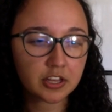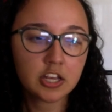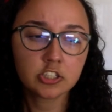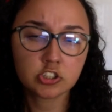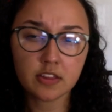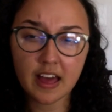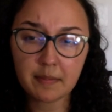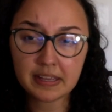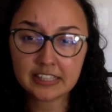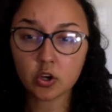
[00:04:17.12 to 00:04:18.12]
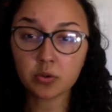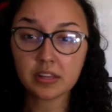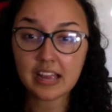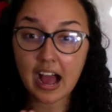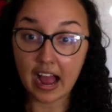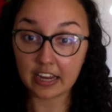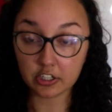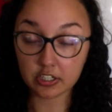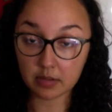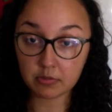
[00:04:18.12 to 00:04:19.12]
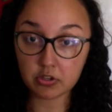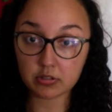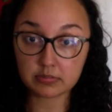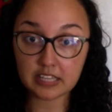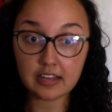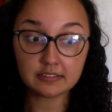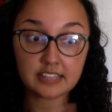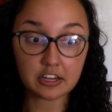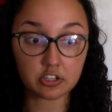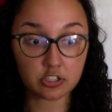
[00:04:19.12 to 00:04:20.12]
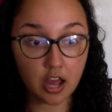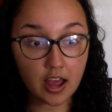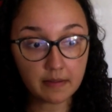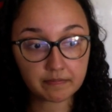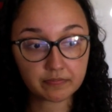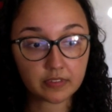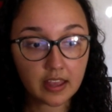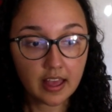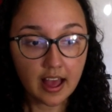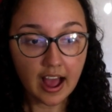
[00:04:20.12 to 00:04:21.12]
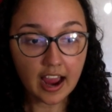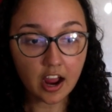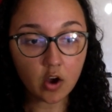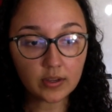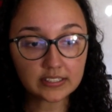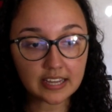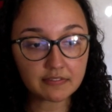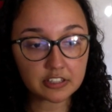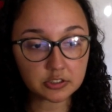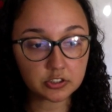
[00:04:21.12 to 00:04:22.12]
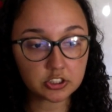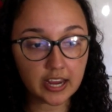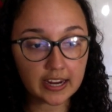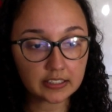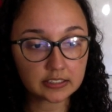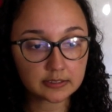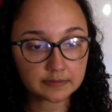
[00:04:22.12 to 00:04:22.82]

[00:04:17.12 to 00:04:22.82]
So that means only I could unmute themselves, they could not. I always have this one checked.